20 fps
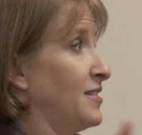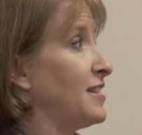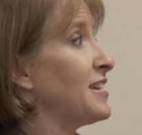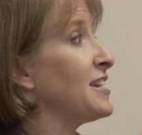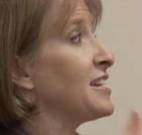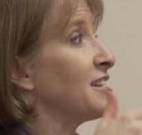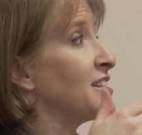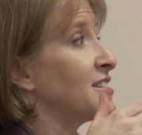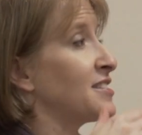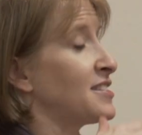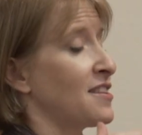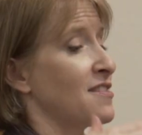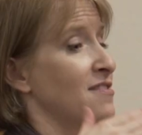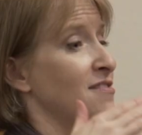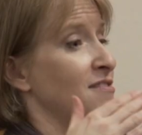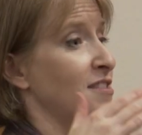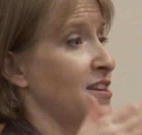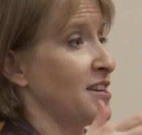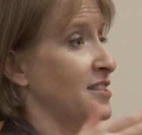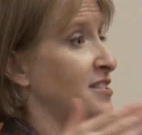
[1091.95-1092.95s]
is
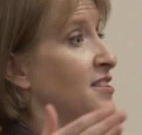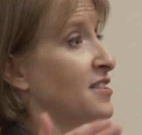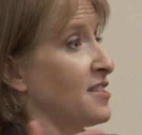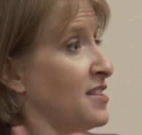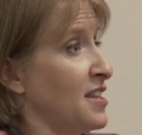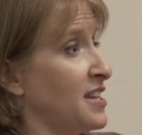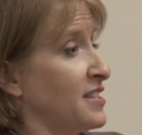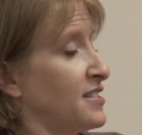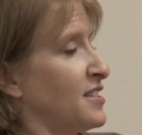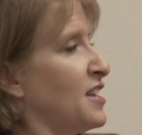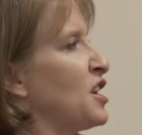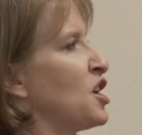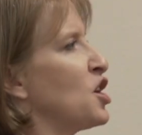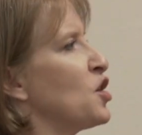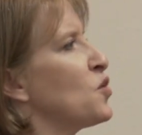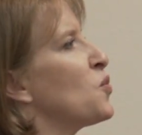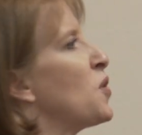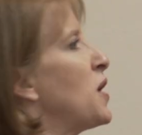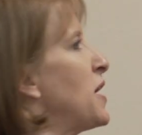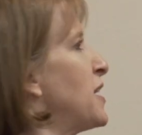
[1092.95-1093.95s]
this and this, and
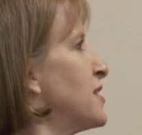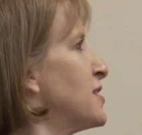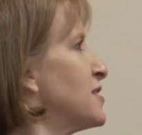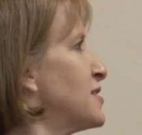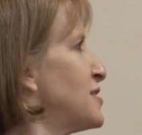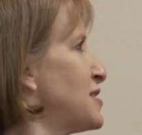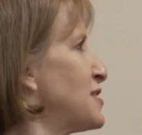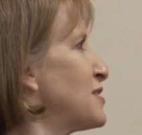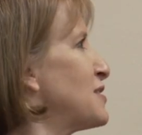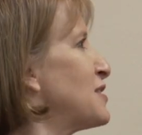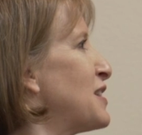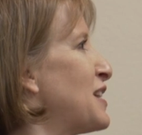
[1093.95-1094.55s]
it was...